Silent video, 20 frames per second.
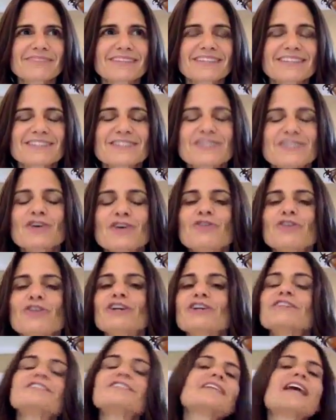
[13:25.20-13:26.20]
So
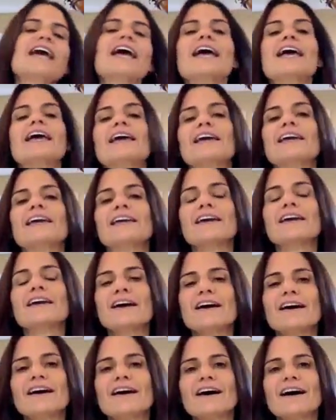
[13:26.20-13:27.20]
there's a
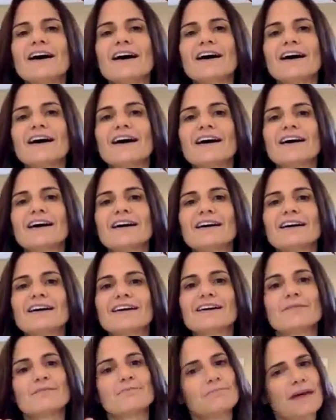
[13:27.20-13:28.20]

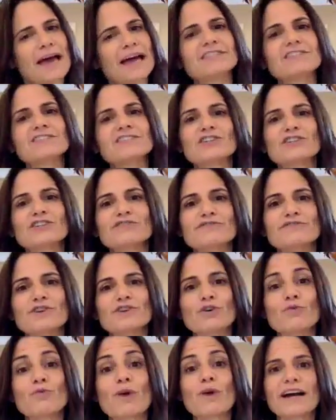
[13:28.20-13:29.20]

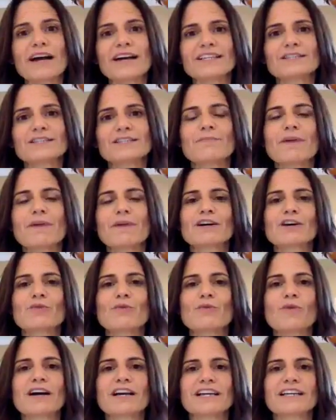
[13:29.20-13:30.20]
masterful, wise monk
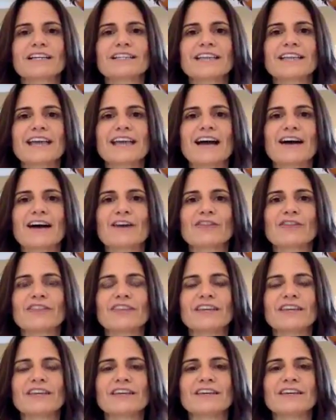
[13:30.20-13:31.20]
walking down
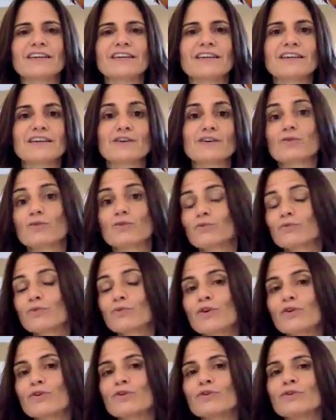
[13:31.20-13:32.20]
the
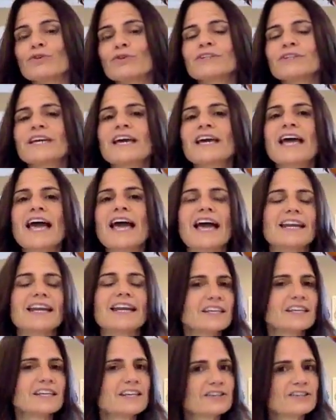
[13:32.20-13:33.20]
road, and he
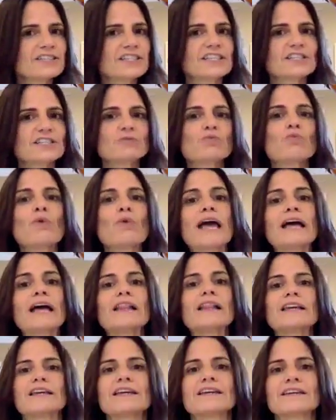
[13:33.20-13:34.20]
hears this
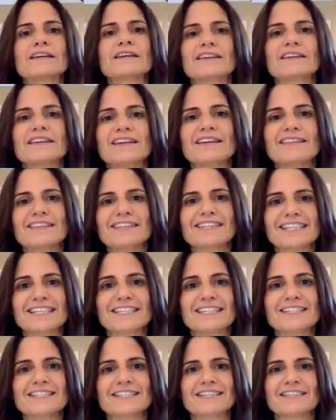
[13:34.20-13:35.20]
wailing in the
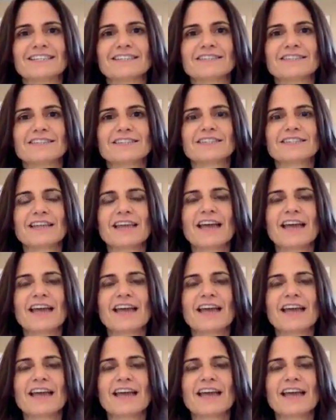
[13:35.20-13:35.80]
distance.